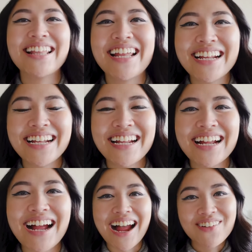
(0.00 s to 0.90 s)
Like,
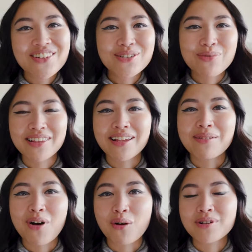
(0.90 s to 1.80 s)
I was with
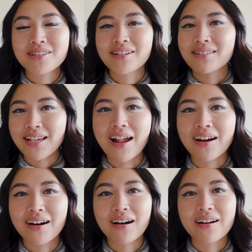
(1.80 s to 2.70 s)
him almost an
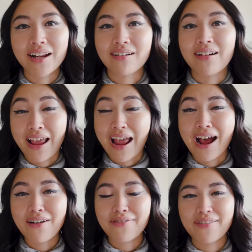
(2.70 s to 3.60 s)
entire year and a
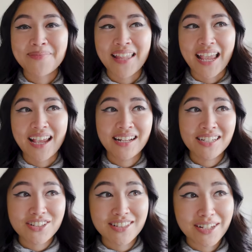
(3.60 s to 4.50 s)
half, and he
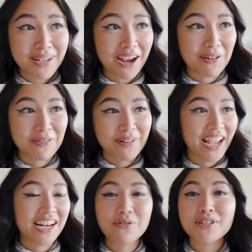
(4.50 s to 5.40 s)
just dipped out.
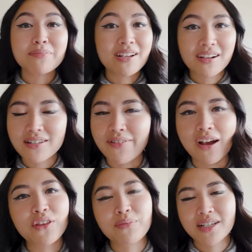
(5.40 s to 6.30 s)
And it was because of
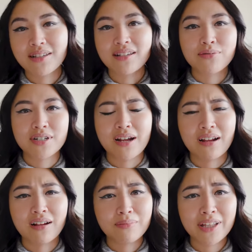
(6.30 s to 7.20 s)
health reasons, which I
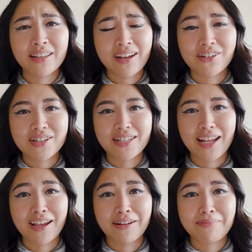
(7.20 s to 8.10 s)
completely
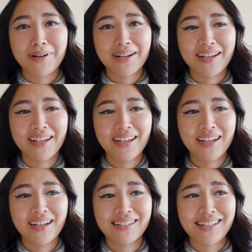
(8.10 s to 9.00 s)
understand, but
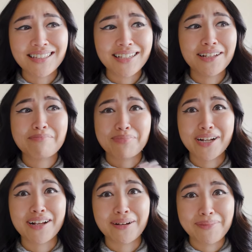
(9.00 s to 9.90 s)
that's like a
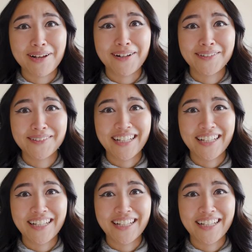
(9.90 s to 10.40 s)
breakup, y'all.